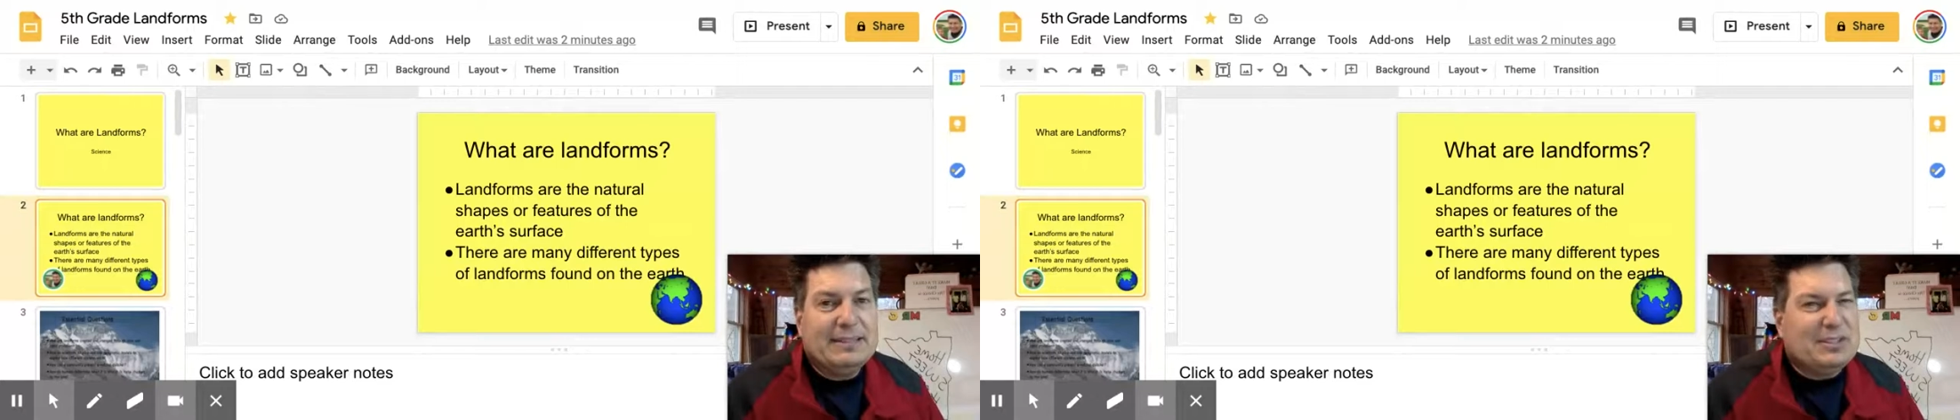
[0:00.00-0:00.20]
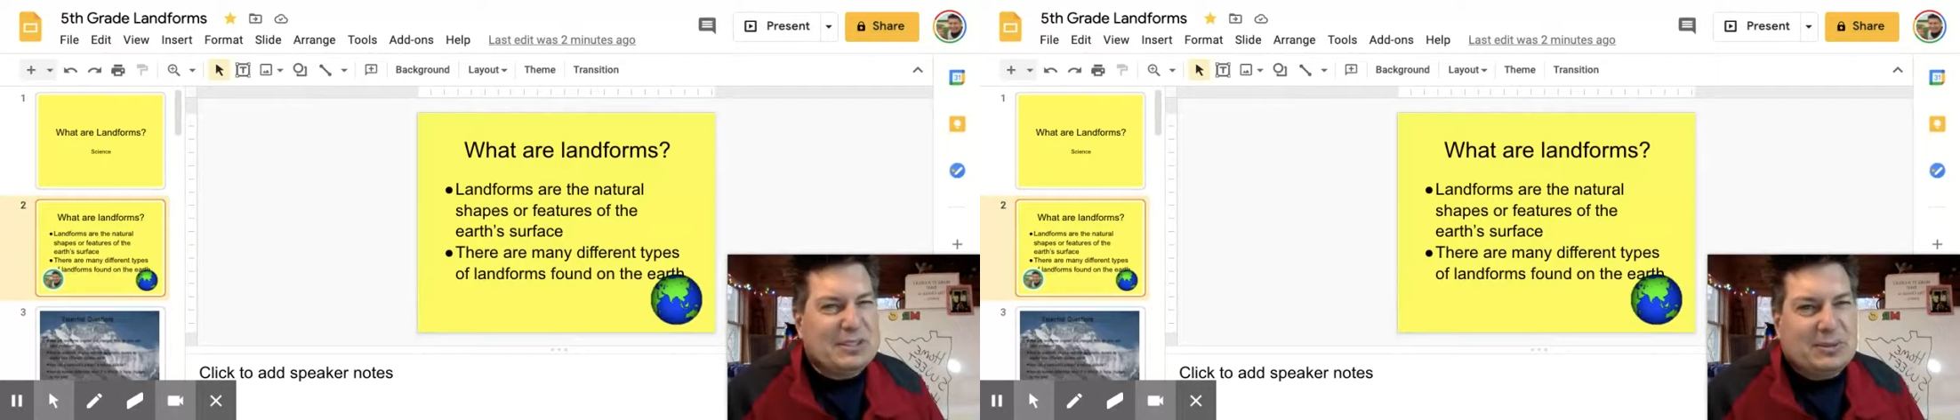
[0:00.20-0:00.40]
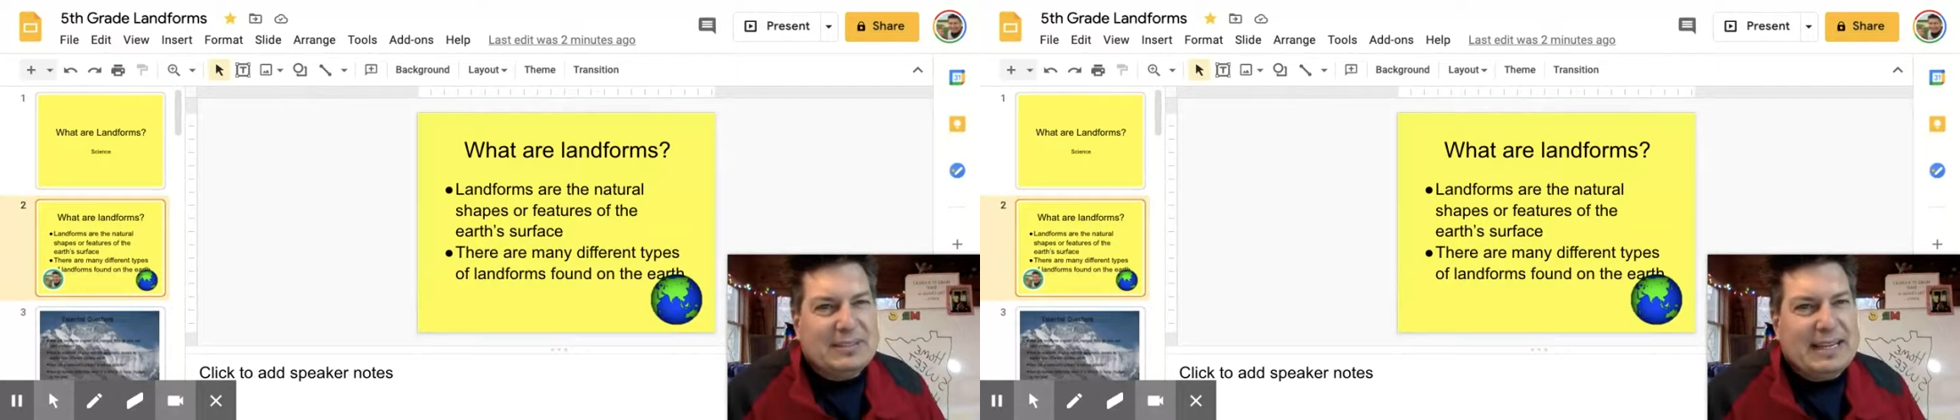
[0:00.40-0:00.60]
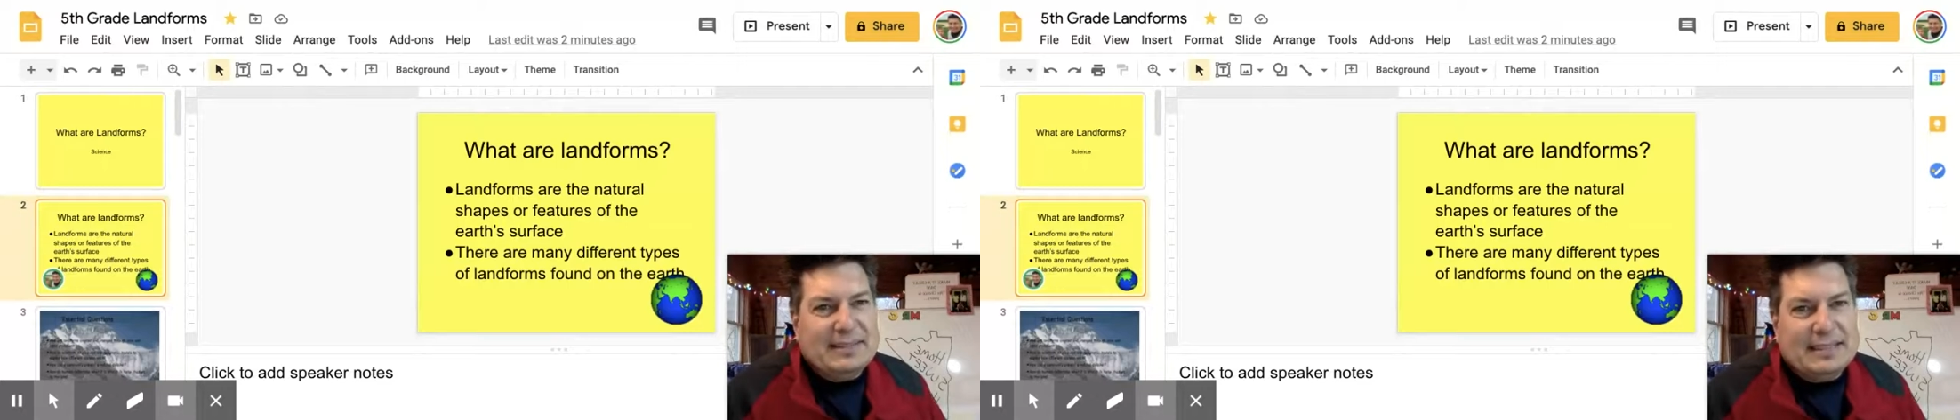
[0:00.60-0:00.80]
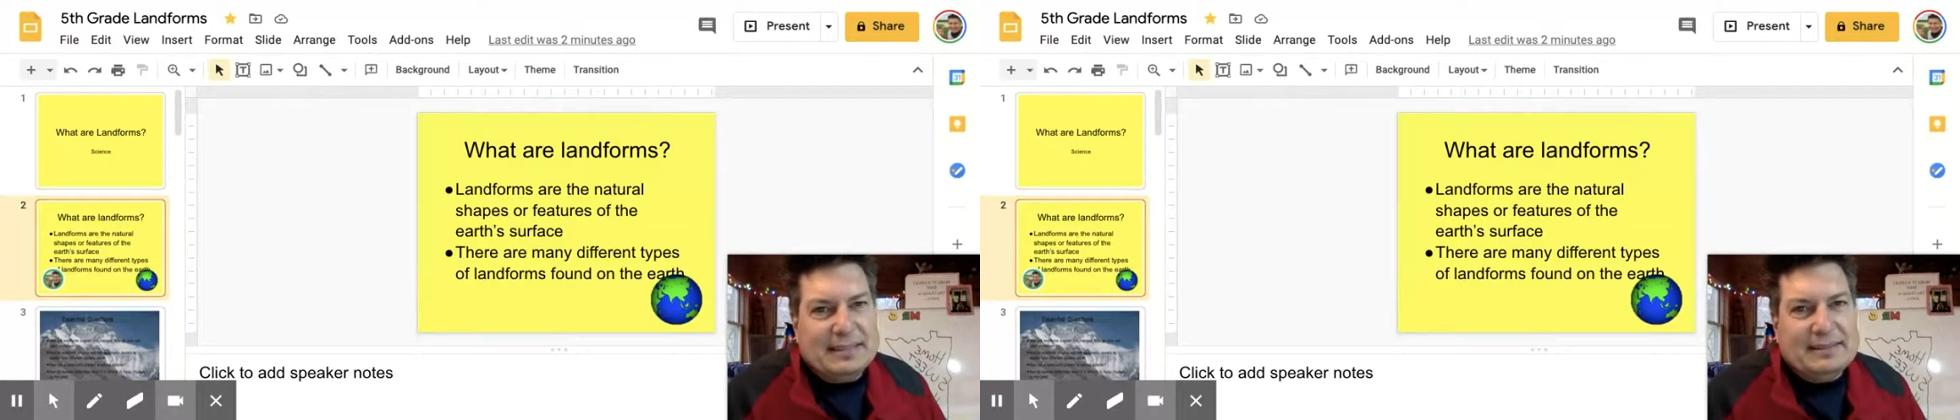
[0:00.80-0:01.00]
Just don't
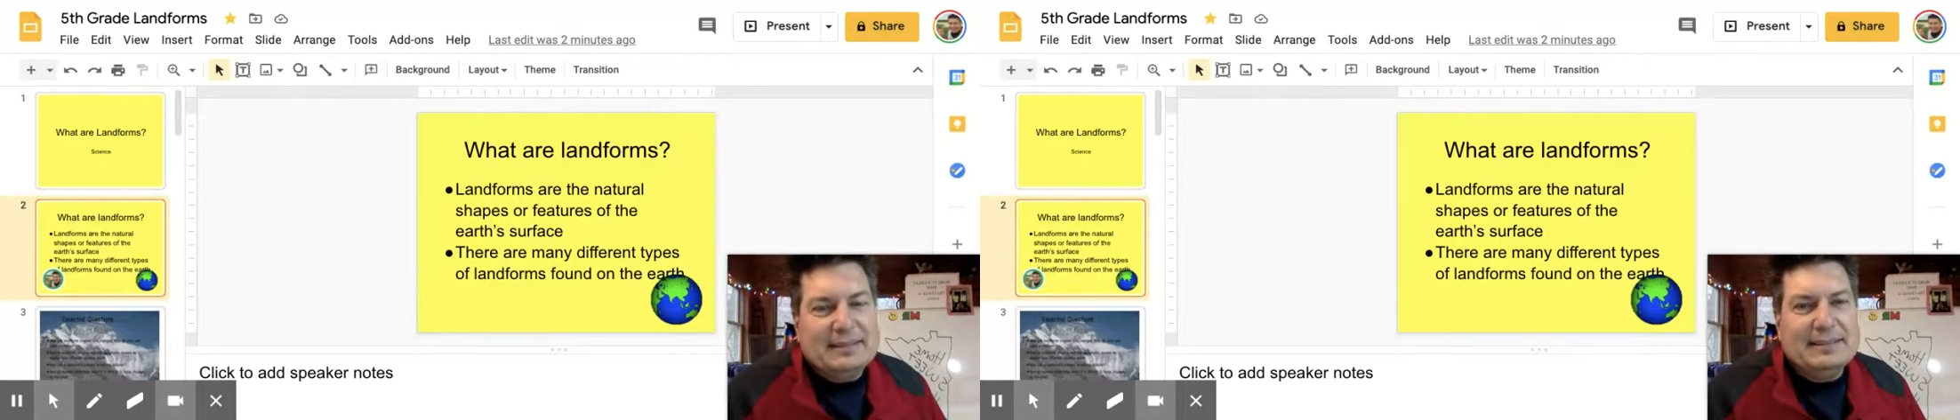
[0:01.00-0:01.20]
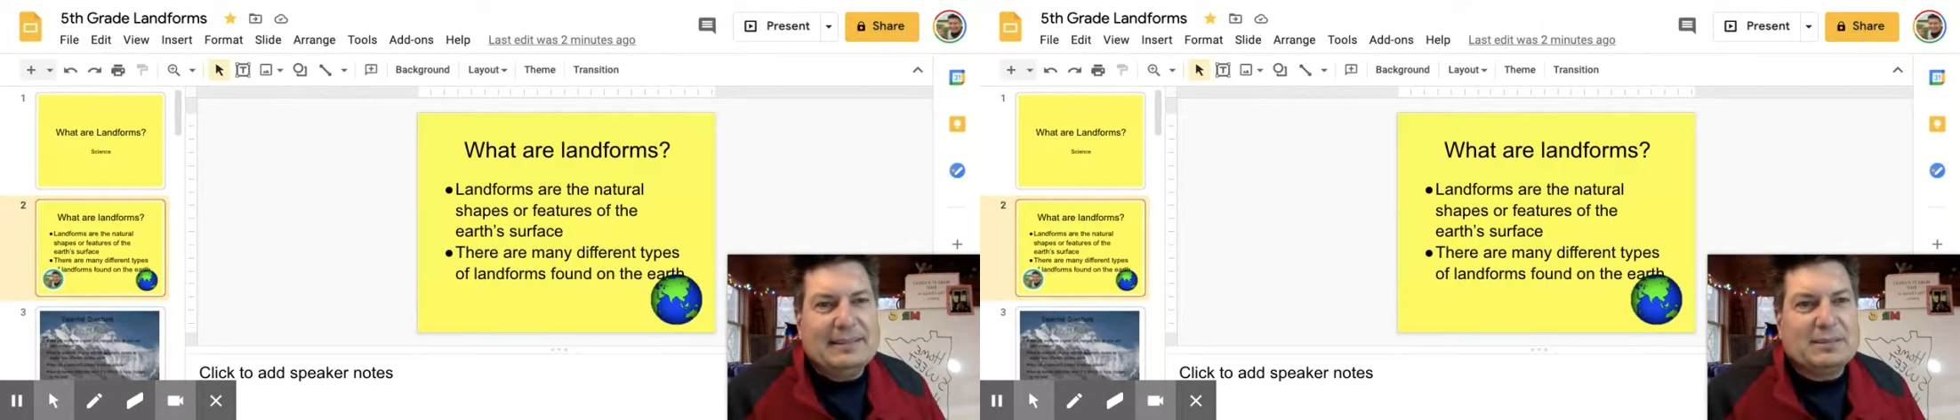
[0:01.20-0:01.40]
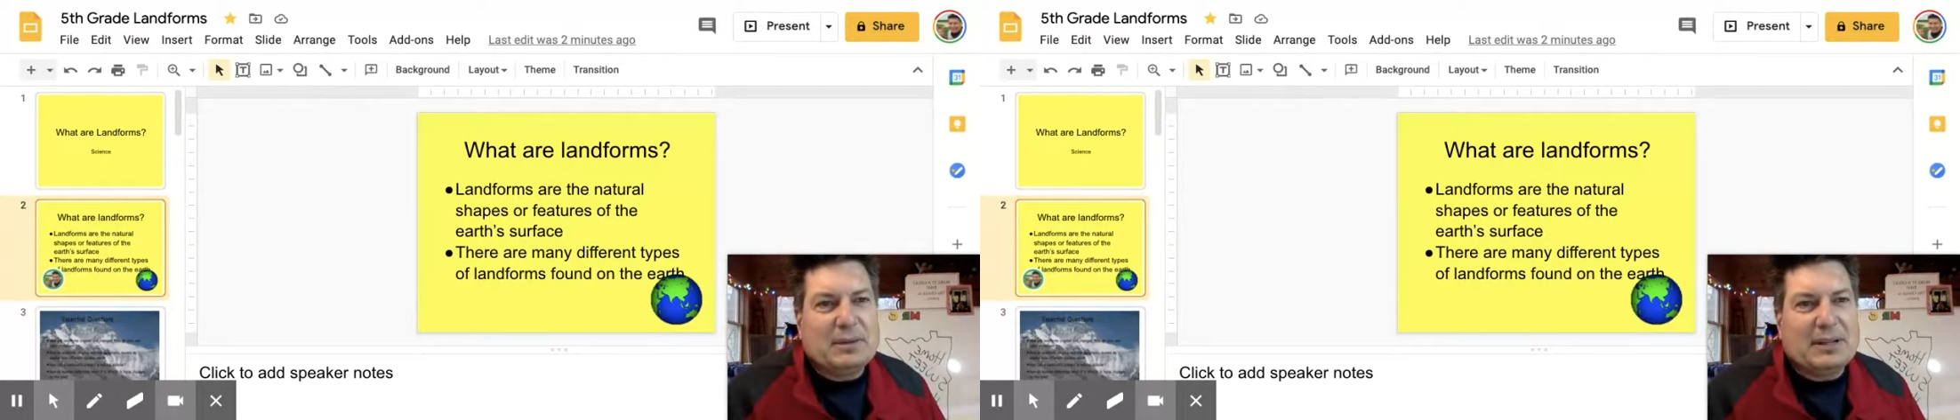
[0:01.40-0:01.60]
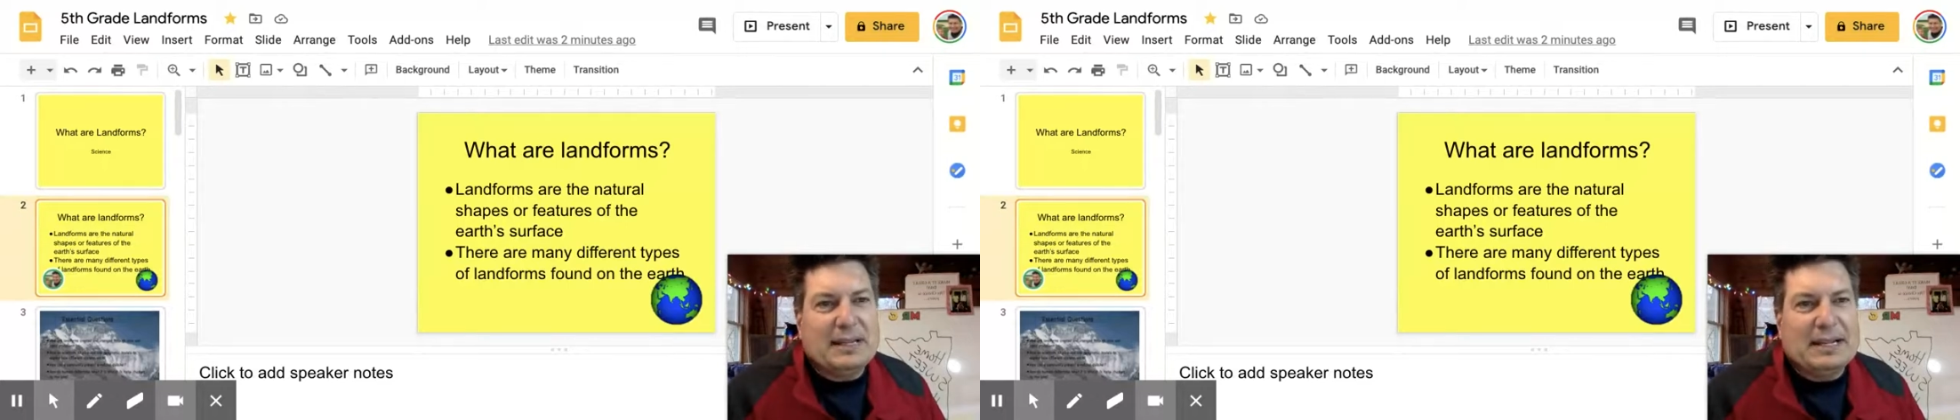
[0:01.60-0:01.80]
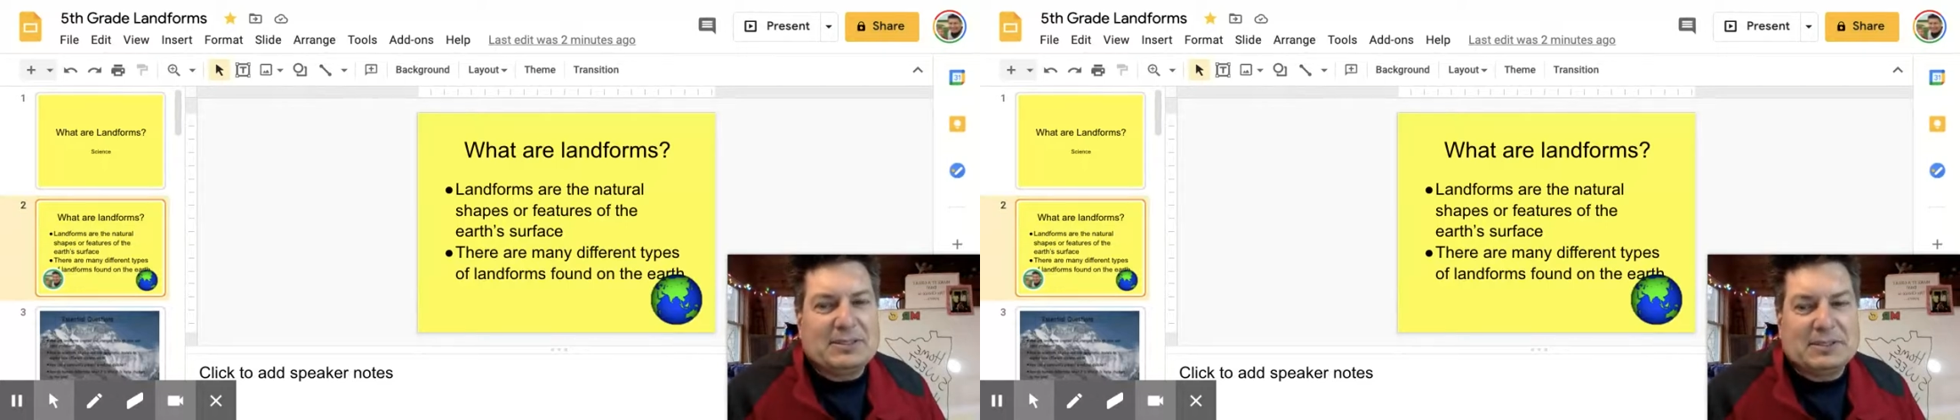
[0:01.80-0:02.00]
taste it. It's
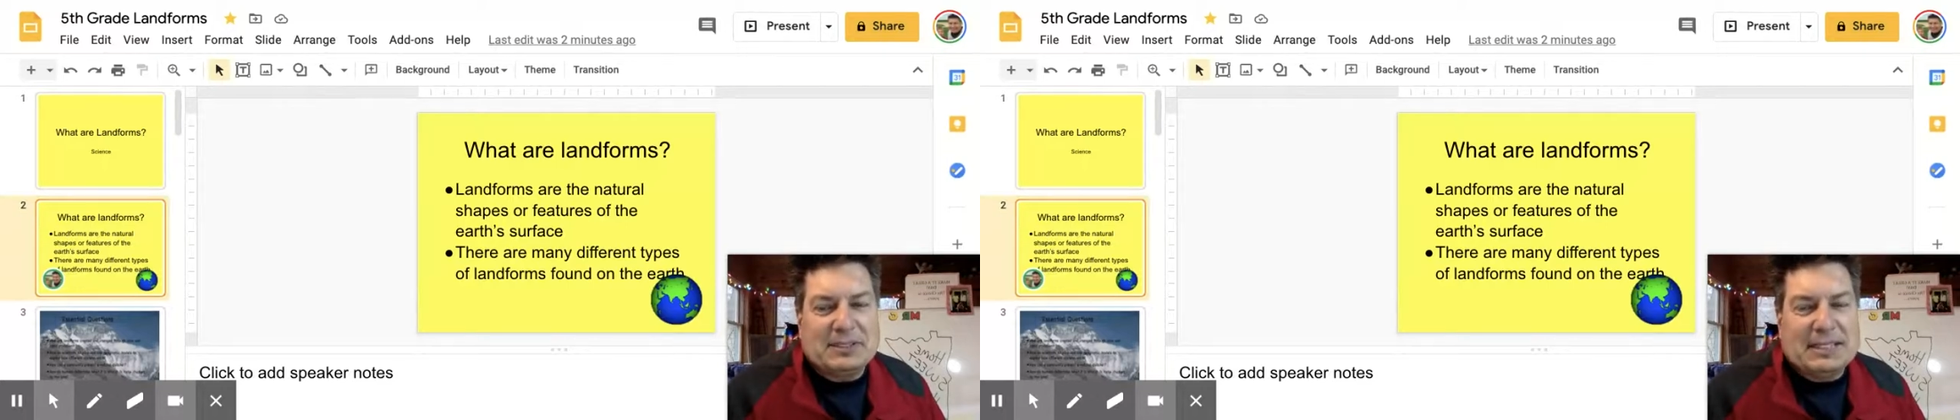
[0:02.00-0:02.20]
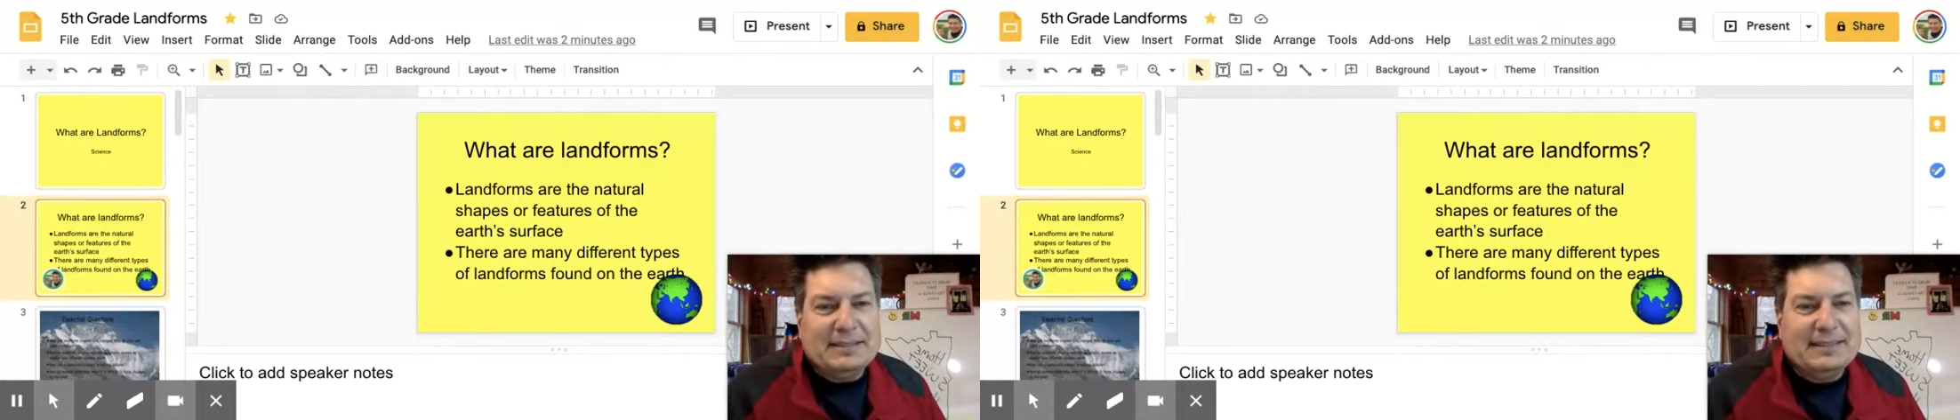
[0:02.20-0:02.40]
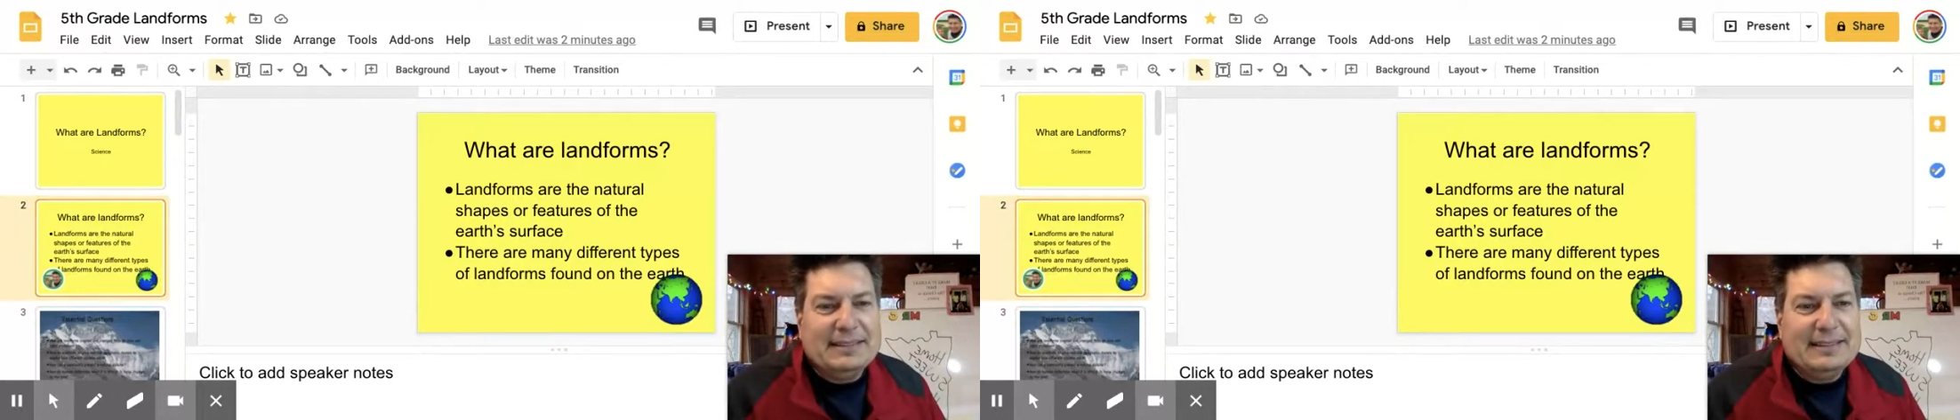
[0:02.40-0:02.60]
probably not so good.